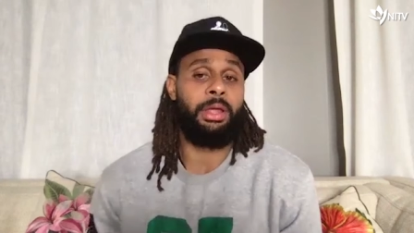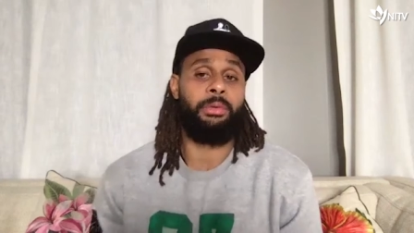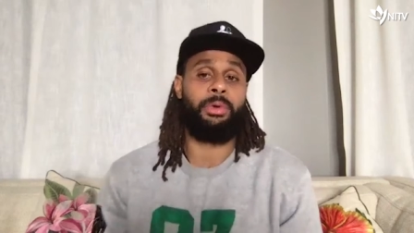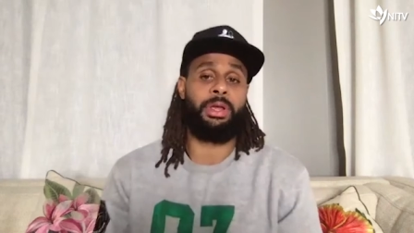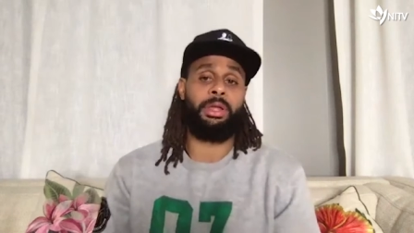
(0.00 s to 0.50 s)

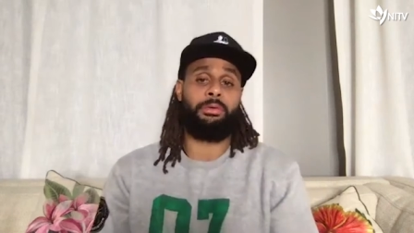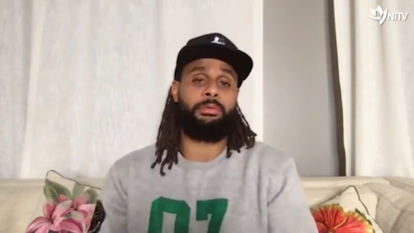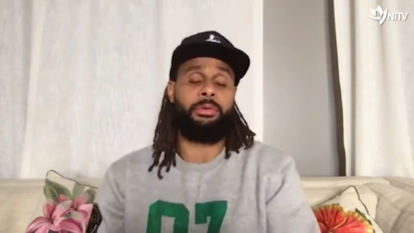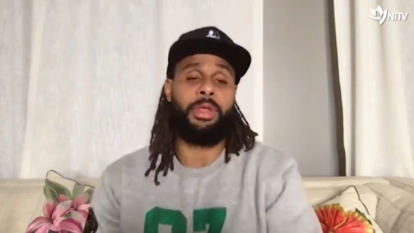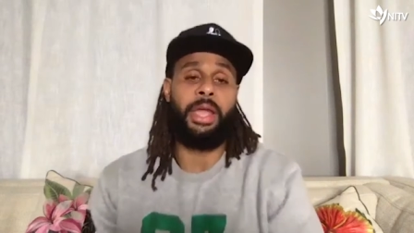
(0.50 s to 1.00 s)
we're
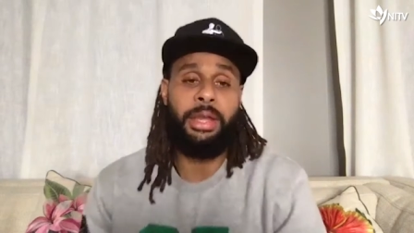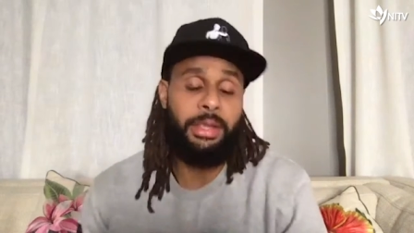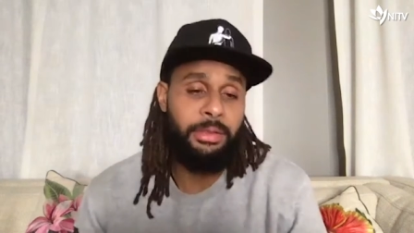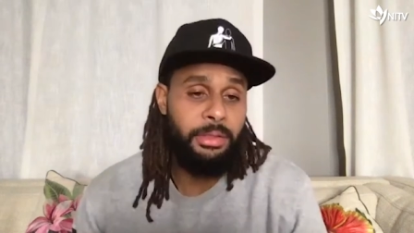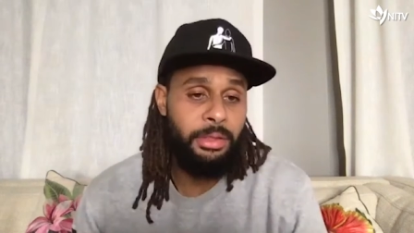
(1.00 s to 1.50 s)

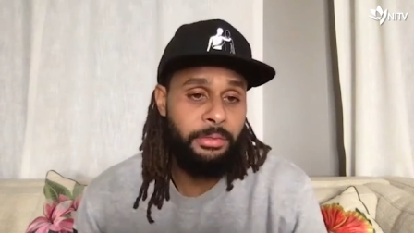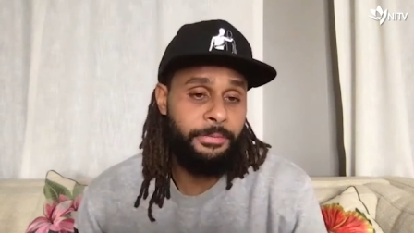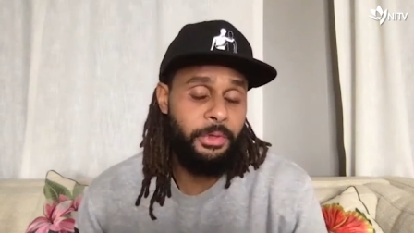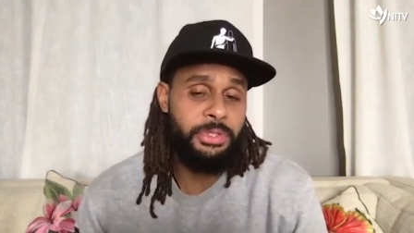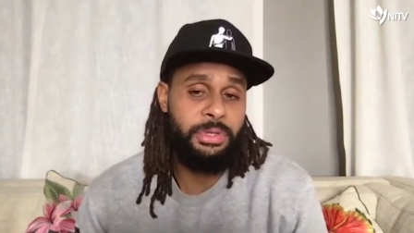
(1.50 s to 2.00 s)
creating the, the
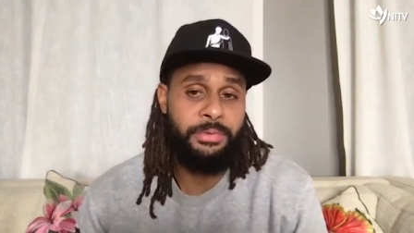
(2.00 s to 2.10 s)
first of